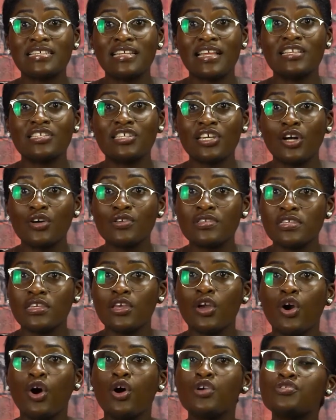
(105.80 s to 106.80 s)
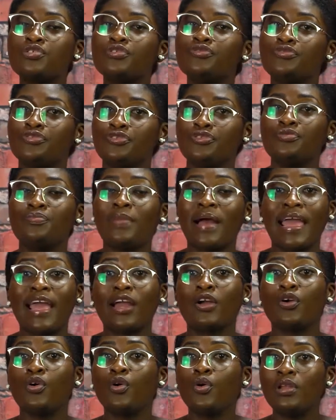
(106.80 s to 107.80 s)
and Chelsea also drew by
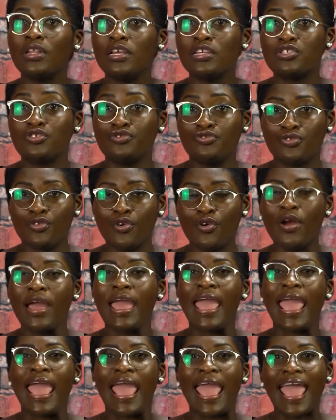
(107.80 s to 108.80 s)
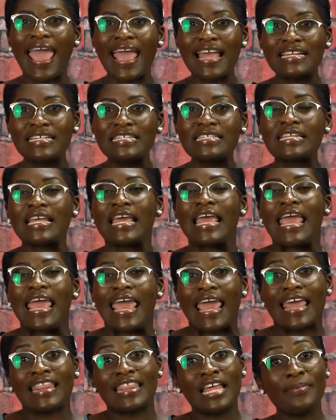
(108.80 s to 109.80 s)
a goalless draw. And
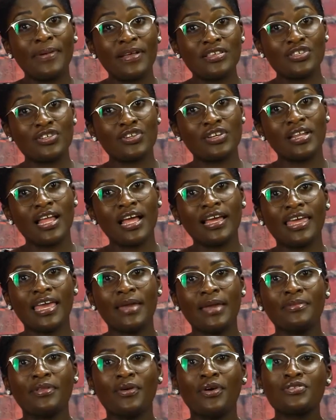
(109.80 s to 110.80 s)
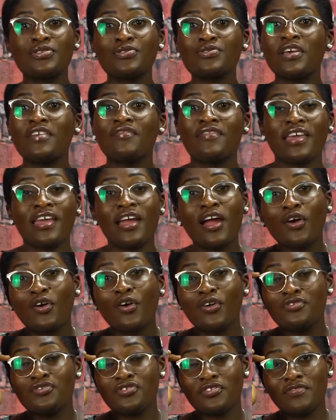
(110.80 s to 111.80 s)
in that particular game, there was also a VAR
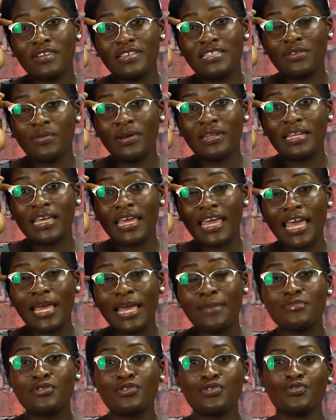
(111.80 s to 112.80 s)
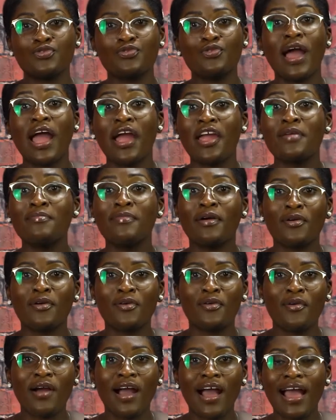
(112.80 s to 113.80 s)
controversy when it came to Harry
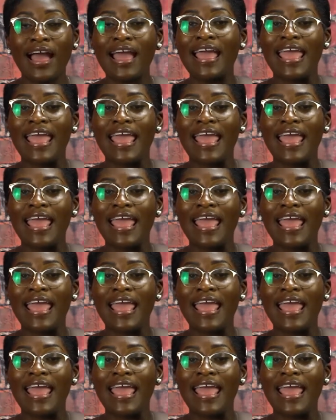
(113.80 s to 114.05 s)
Maguire's